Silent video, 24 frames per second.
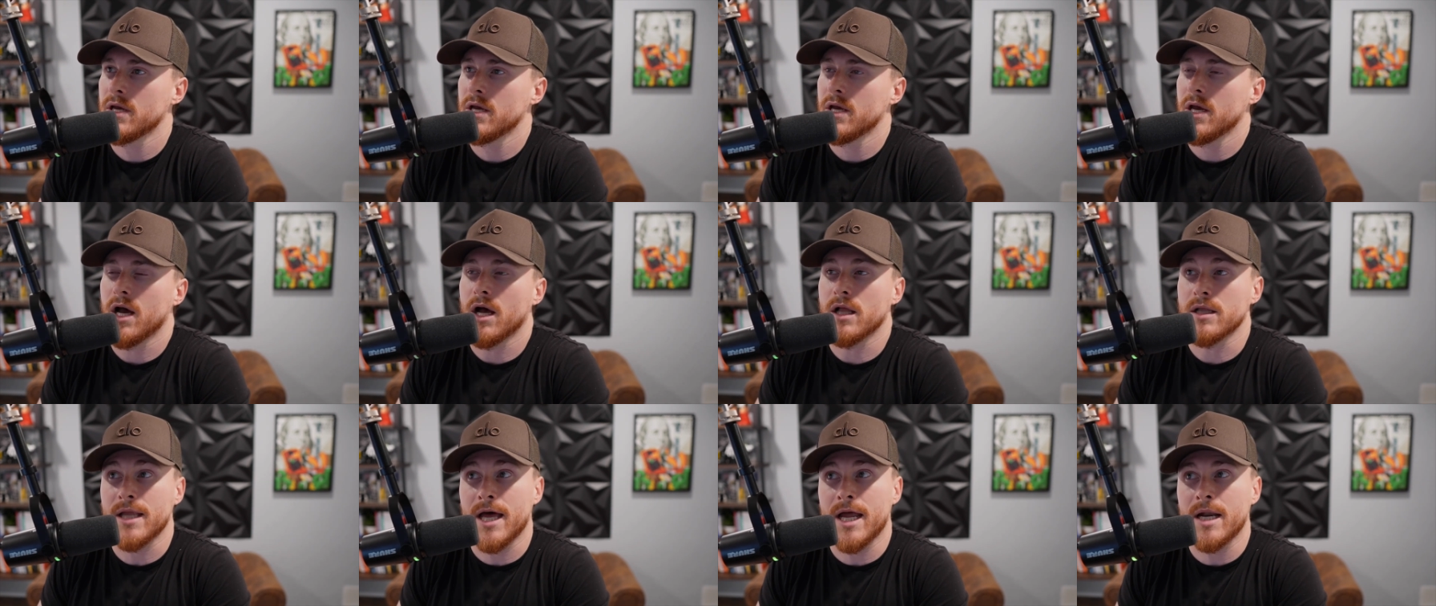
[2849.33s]
a
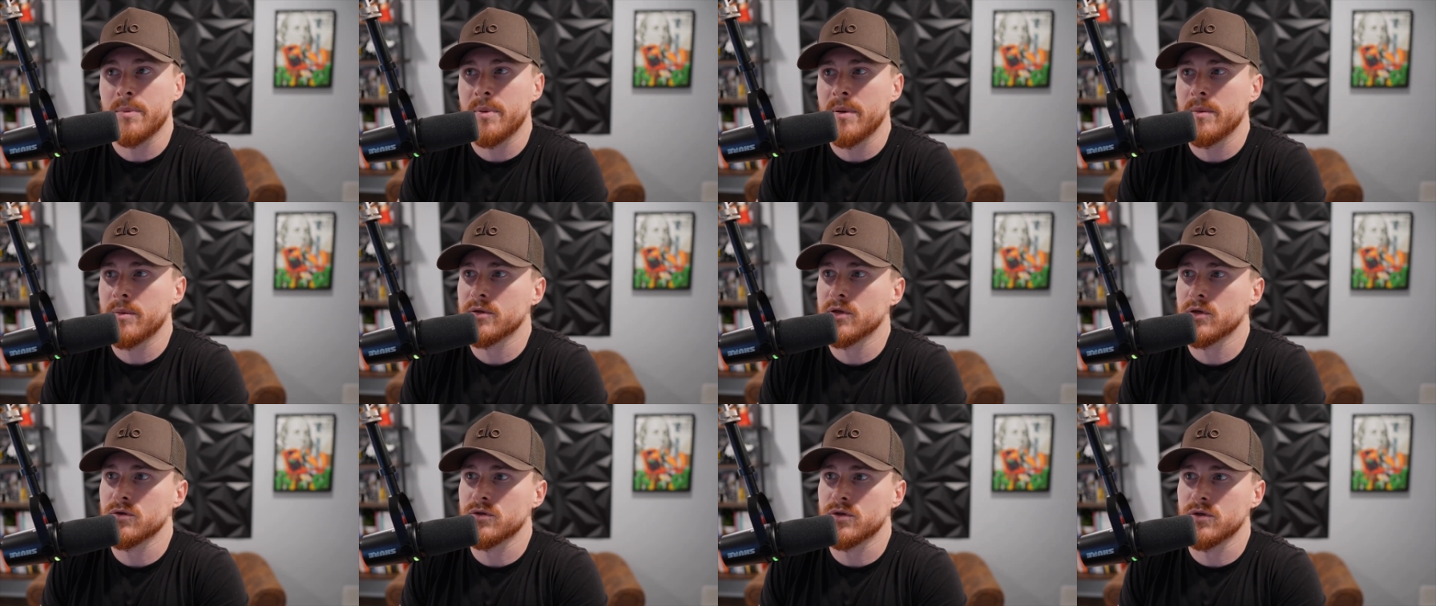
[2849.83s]
lot of people
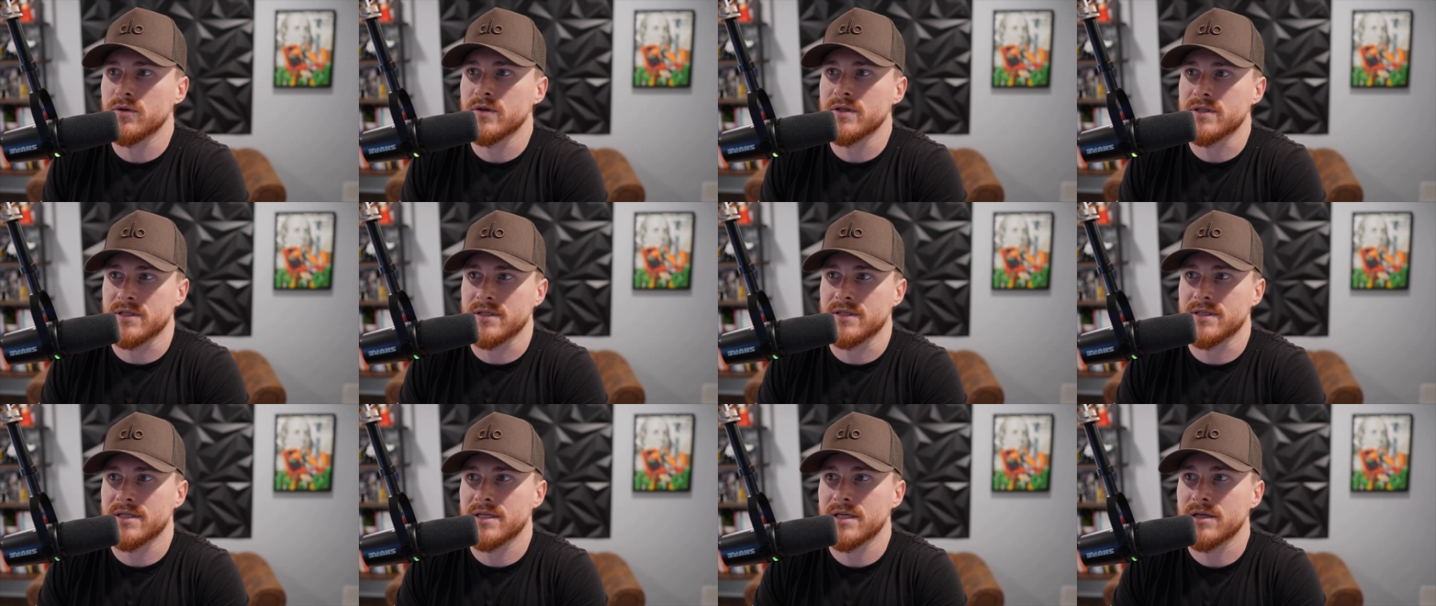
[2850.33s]
don't do this
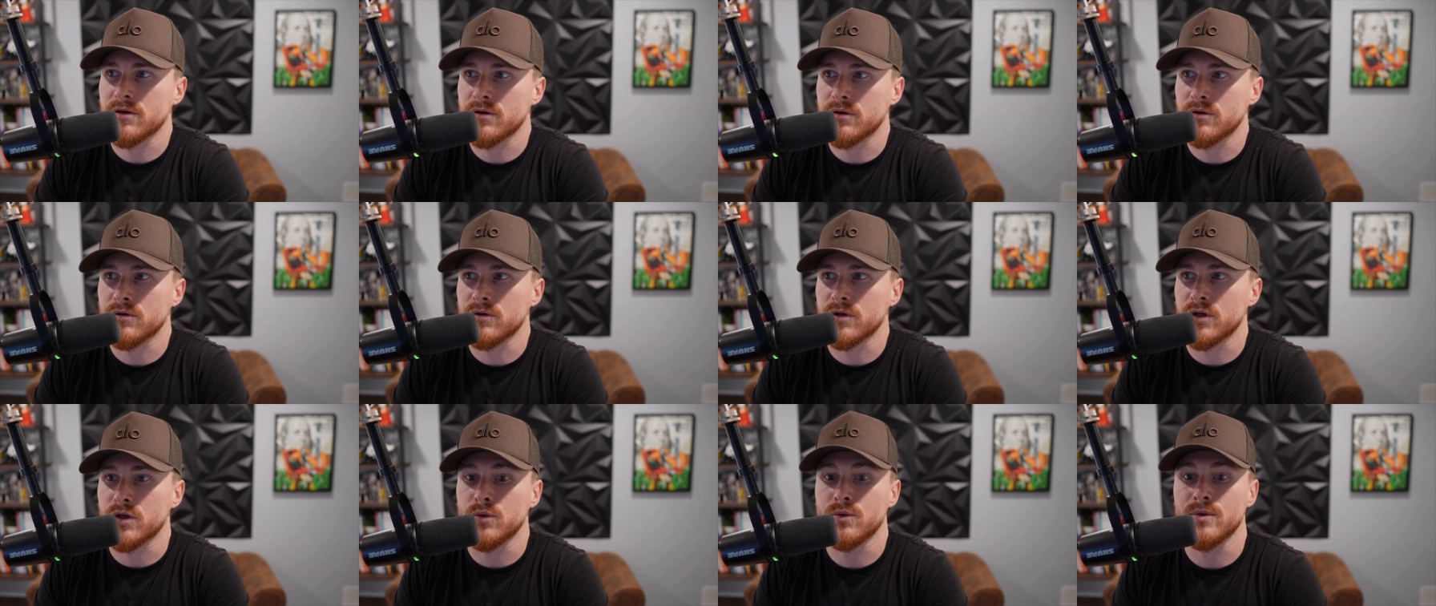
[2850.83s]
until
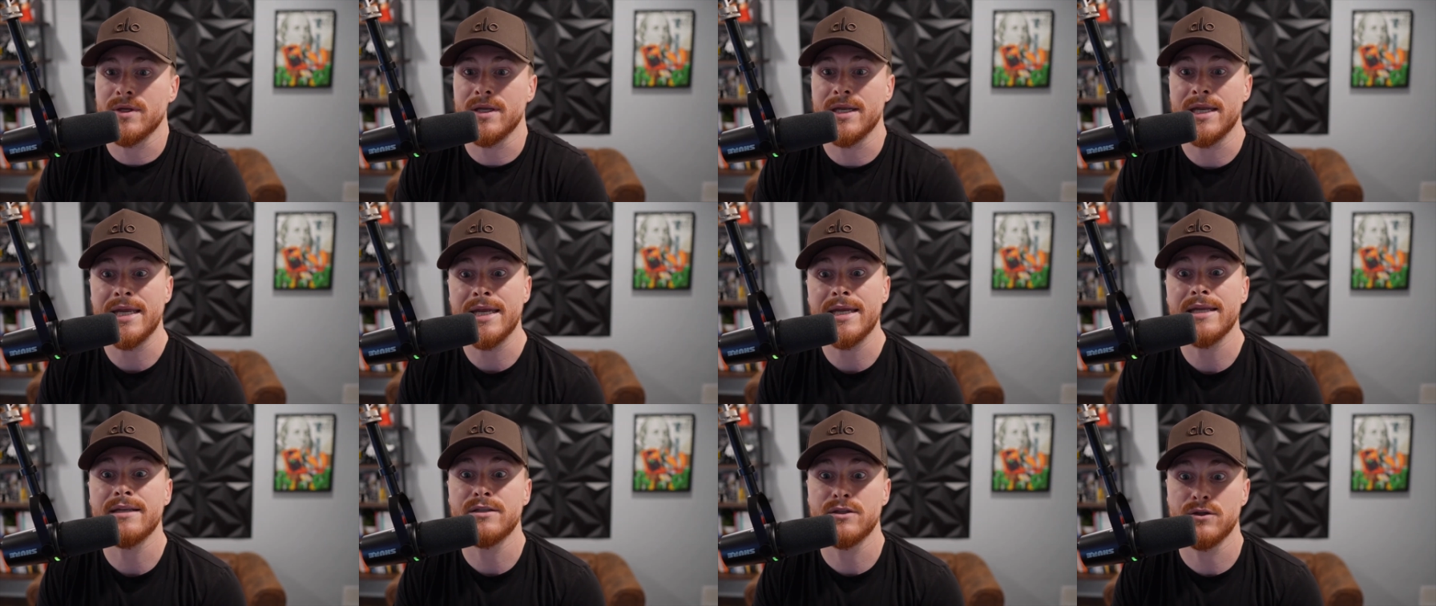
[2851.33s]
you
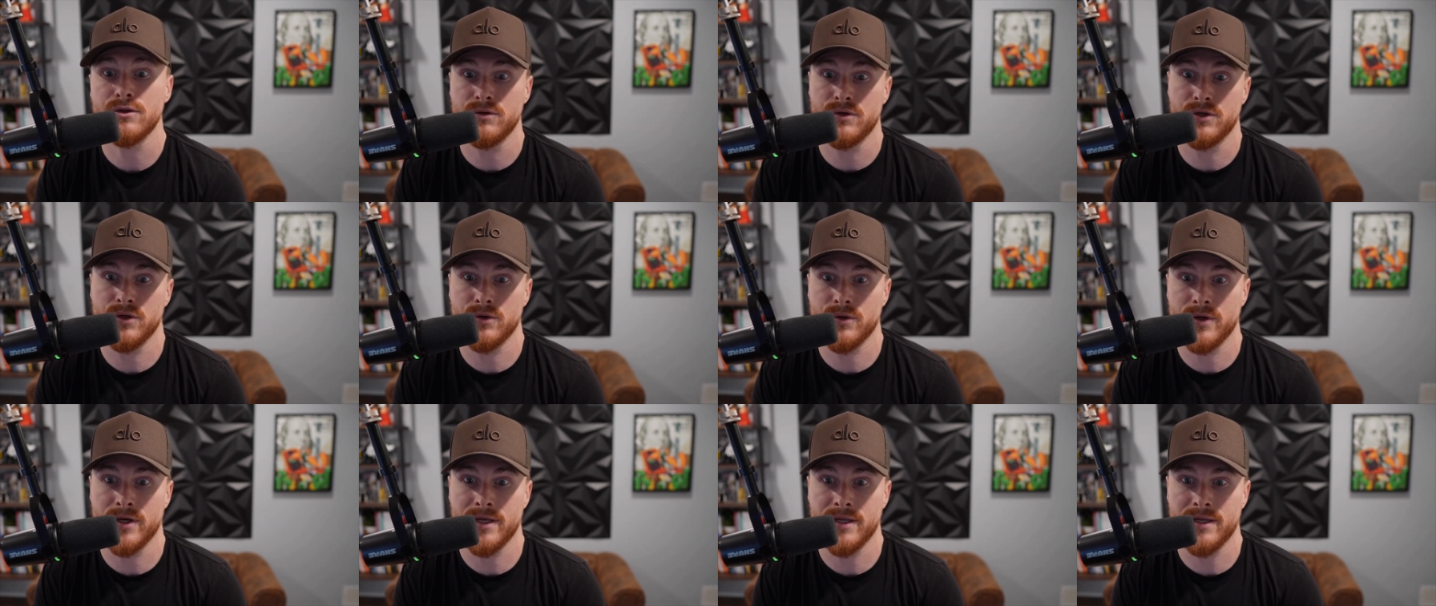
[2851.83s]
need to do
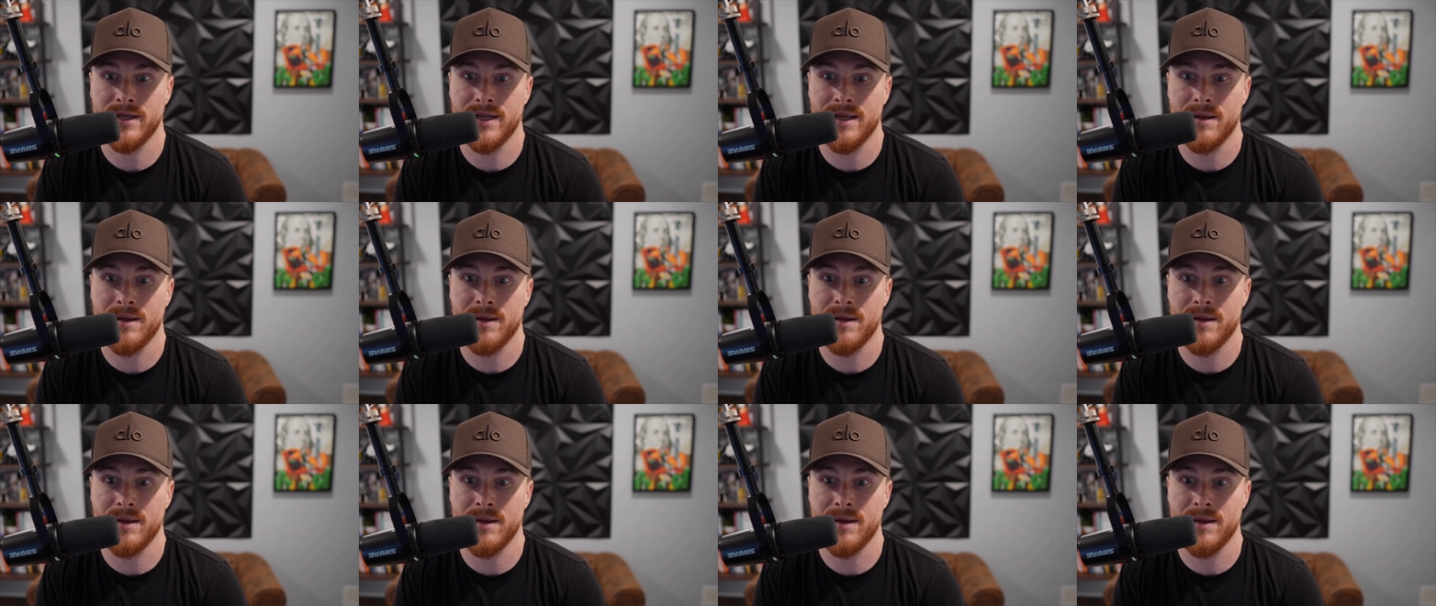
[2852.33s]
it.